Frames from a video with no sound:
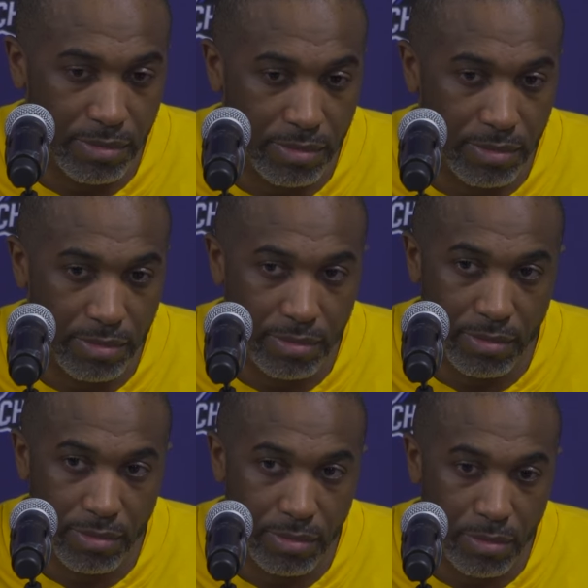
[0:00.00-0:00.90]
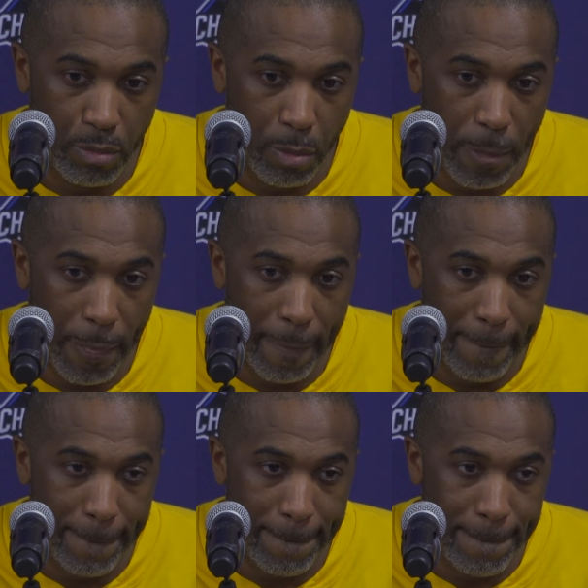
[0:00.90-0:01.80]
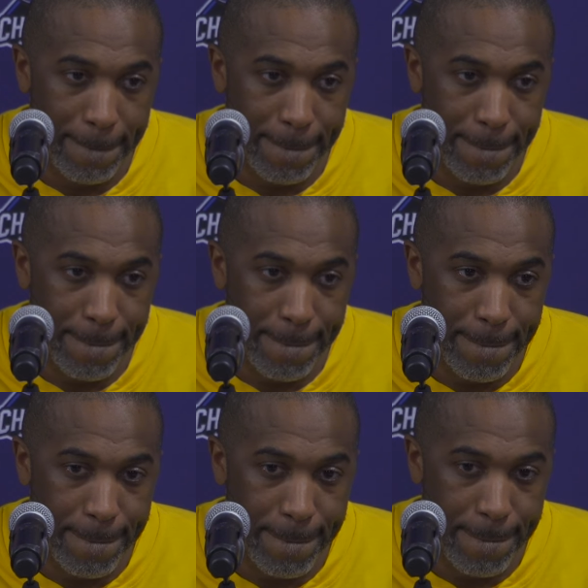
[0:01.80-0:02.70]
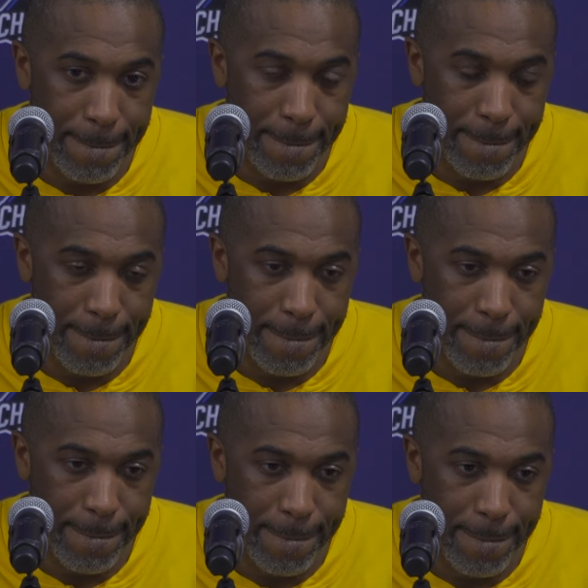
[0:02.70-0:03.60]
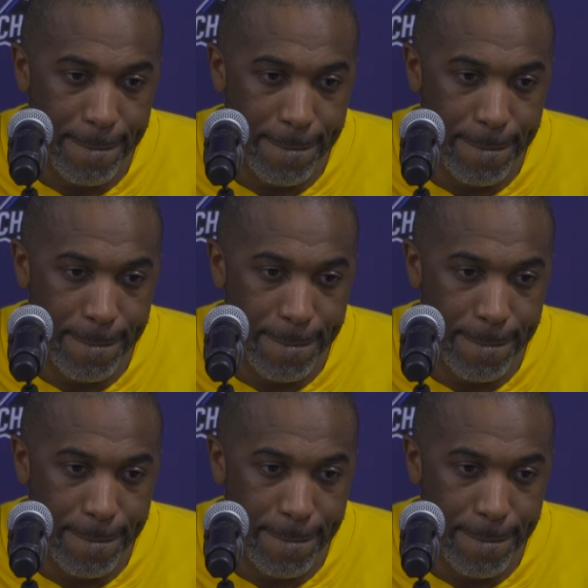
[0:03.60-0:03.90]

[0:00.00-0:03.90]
Nothing is said.